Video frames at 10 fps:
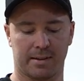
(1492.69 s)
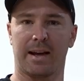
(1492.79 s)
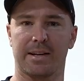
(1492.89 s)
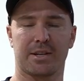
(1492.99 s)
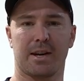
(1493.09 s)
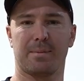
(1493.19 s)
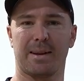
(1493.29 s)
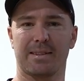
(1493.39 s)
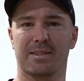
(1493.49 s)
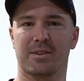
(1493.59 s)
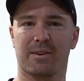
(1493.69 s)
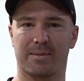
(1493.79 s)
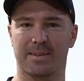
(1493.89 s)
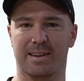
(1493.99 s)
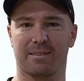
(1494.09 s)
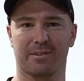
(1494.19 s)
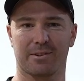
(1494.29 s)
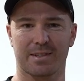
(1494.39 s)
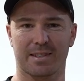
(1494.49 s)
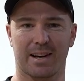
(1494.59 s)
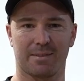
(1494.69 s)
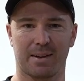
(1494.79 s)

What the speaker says: HRB is a Service, however you want to say it.